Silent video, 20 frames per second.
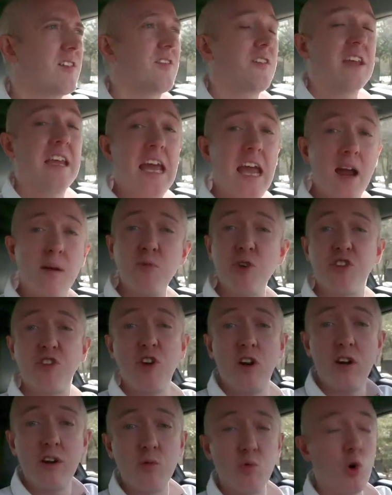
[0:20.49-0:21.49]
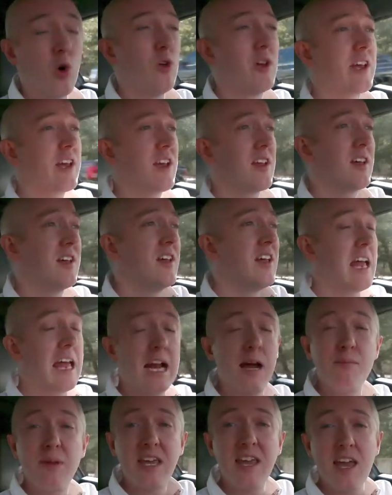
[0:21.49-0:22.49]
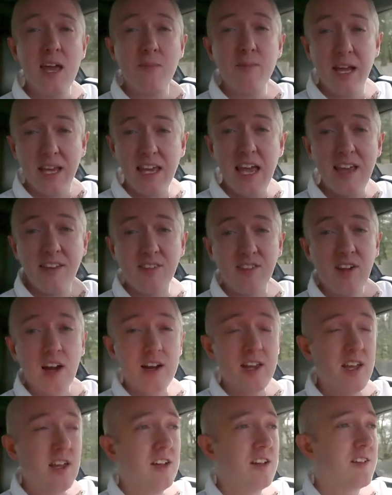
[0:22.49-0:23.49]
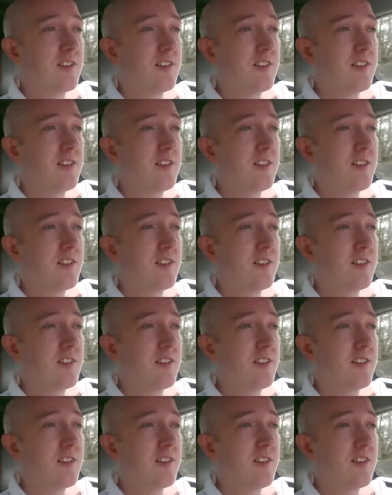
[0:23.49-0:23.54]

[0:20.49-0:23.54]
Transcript: The camera started rolling, and I began my case study.